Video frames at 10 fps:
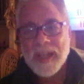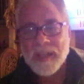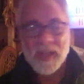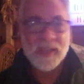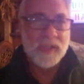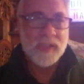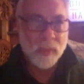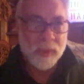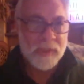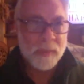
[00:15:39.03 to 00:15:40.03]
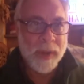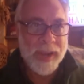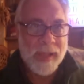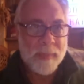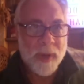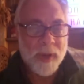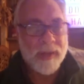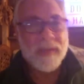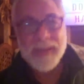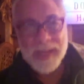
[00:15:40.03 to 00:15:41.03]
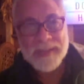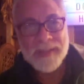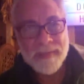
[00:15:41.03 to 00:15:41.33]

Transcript: Does divorce and breakup hurt? Yes,